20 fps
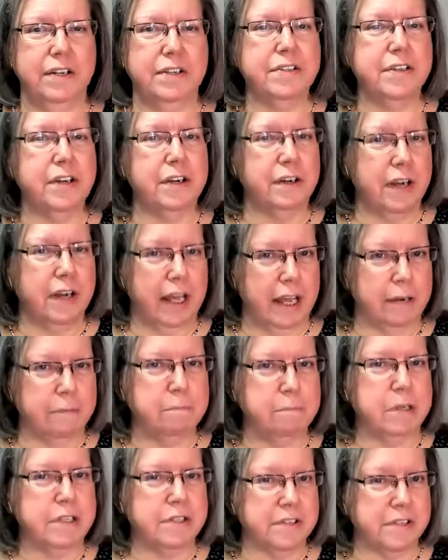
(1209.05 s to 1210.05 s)
Sarah
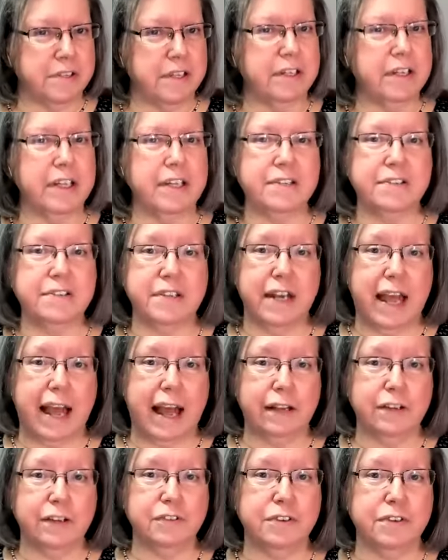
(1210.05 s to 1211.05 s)
Edmondson is an
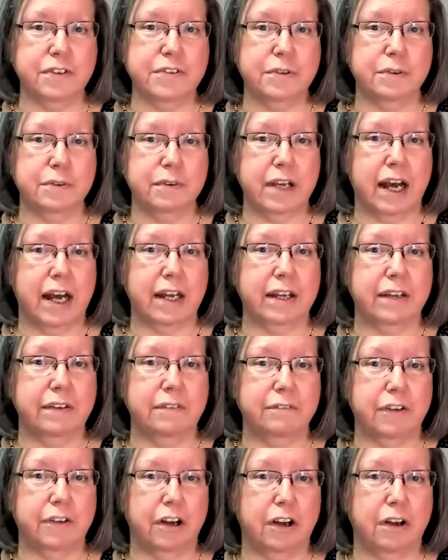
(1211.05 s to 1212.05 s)
actress who got
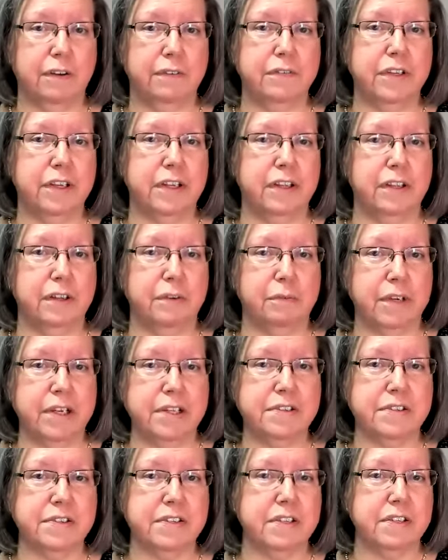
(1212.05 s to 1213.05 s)
involved in the
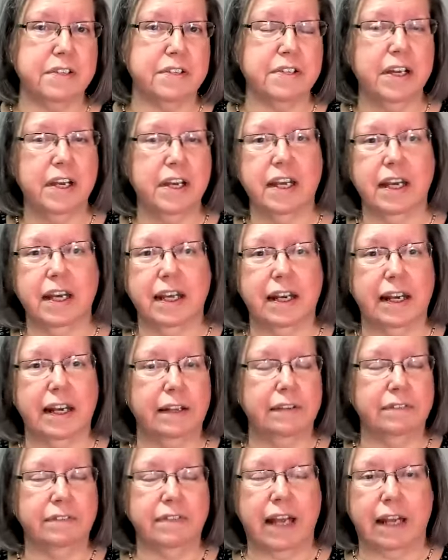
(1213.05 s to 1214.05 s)
recent, and
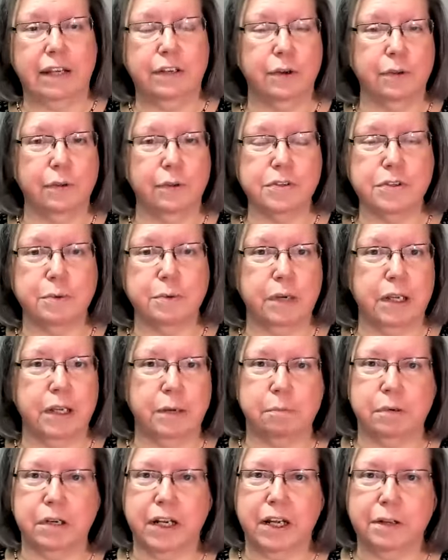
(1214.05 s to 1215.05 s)
I, I know there's a way
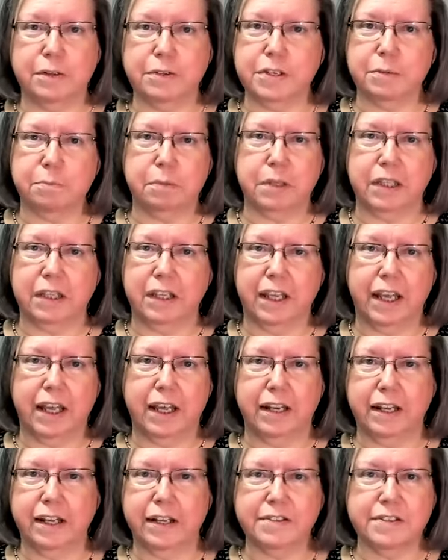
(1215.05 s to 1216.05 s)
to pronounce it, but the
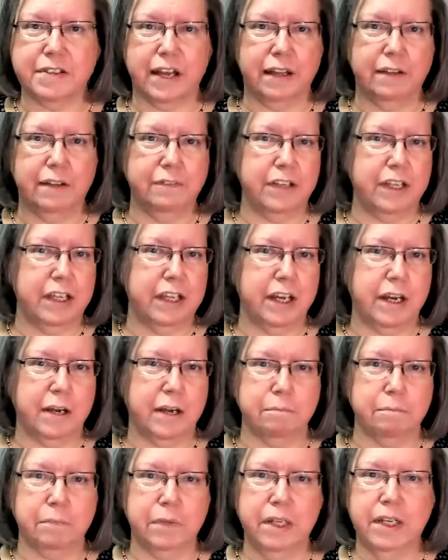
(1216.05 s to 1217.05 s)

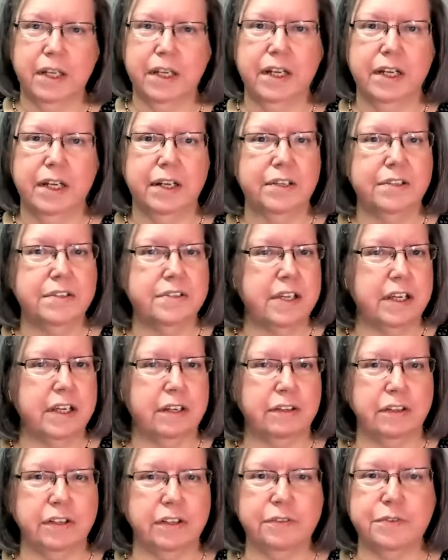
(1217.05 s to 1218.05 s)
NXIVM
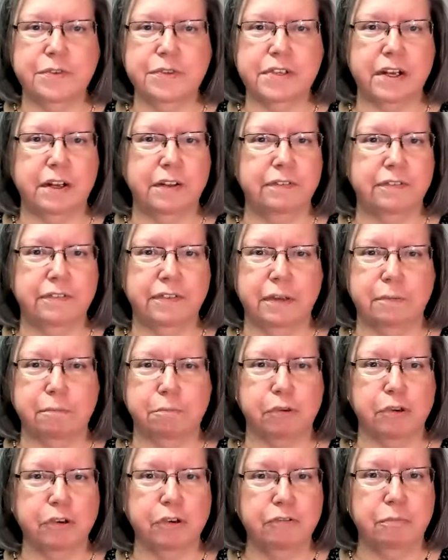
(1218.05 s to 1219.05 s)
secretive self
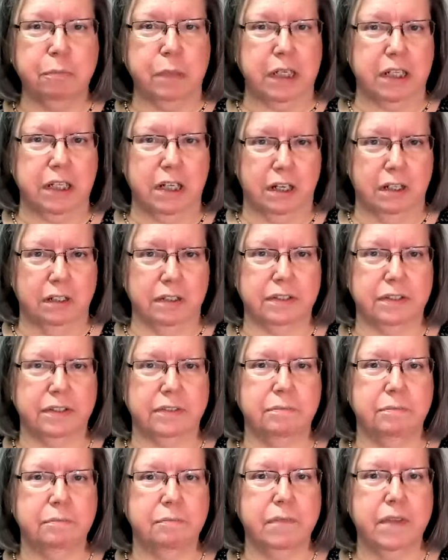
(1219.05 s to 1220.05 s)
improvement cult.
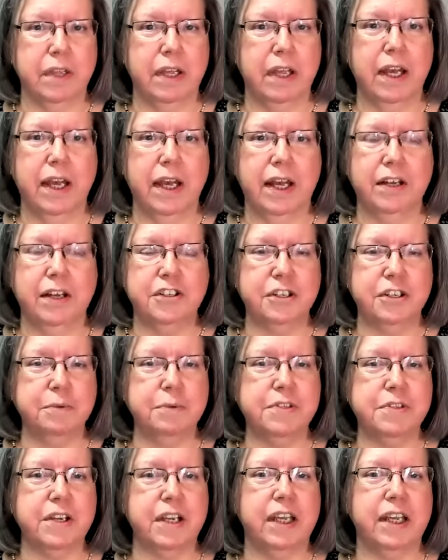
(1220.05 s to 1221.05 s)
She
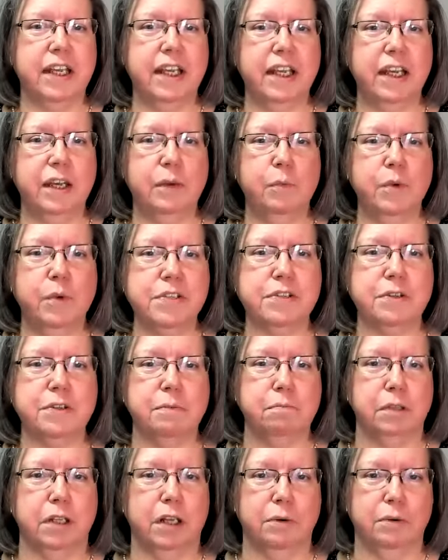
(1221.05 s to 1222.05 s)
was a key
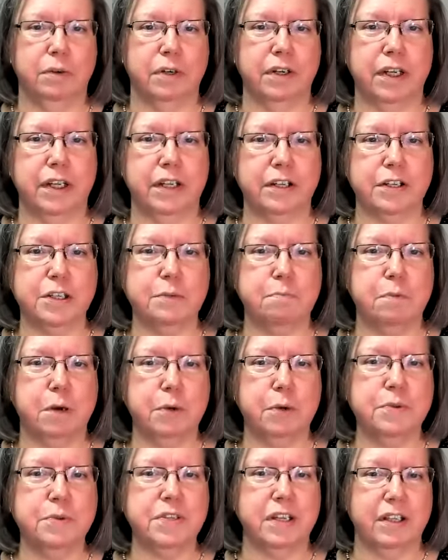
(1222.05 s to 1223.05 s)
whistleblower in
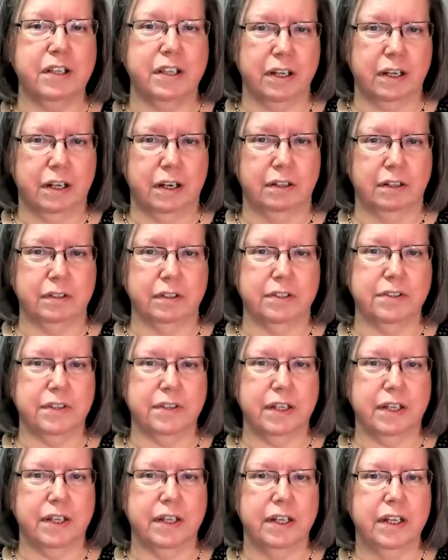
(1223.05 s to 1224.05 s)
exposing the cult.
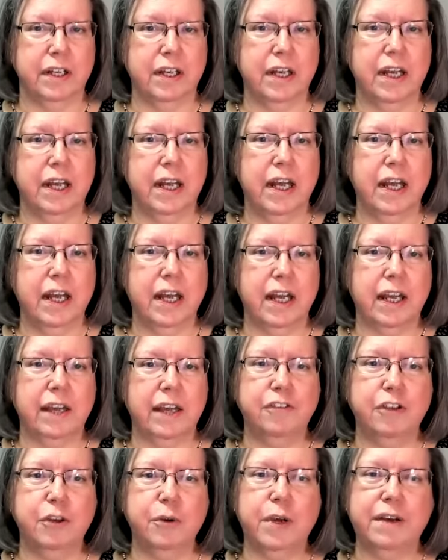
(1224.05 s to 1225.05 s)

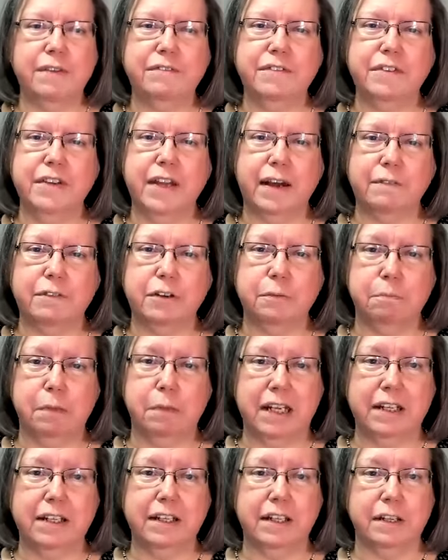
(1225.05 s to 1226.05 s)
If you have never
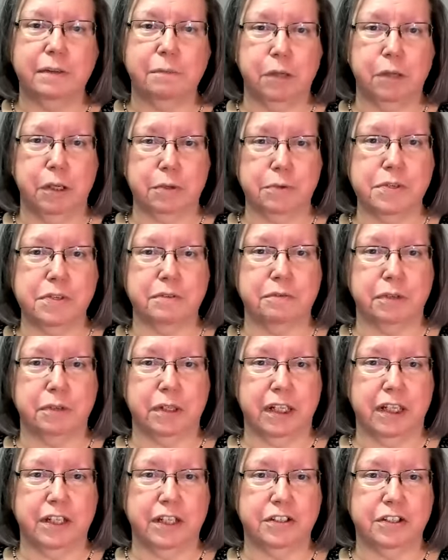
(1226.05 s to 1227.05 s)
been in an abusive
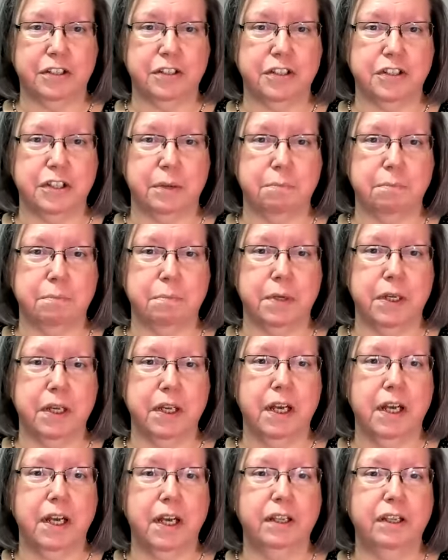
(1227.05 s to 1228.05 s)
relationship,
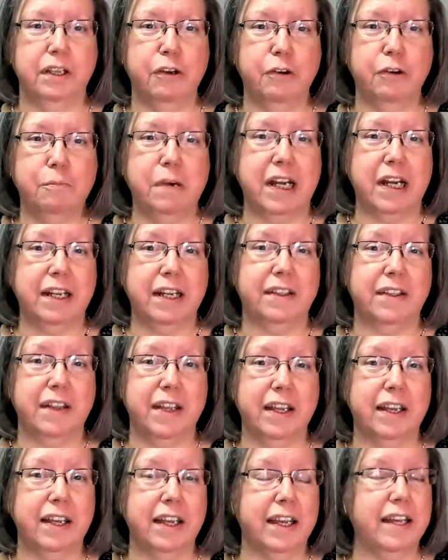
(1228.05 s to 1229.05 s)
you might
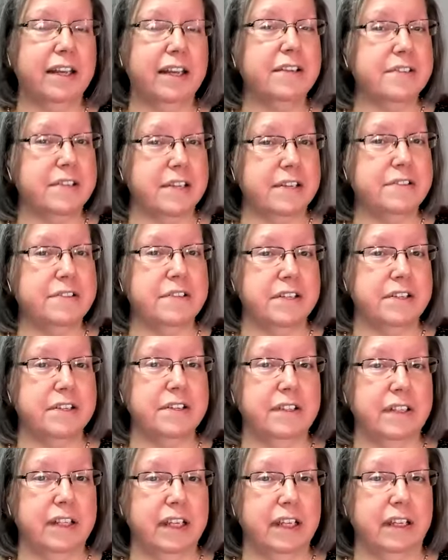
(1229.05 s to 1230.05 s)
think it is easy
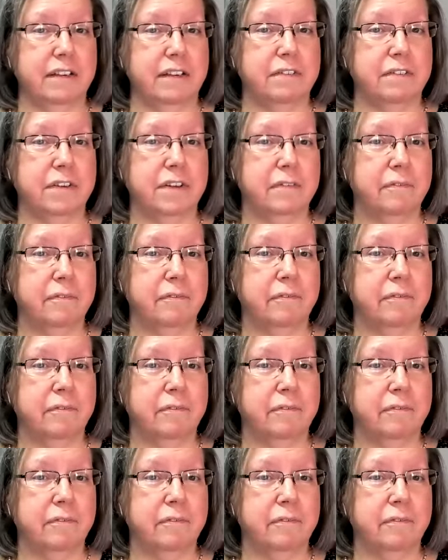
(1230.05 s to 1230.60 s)
to leave.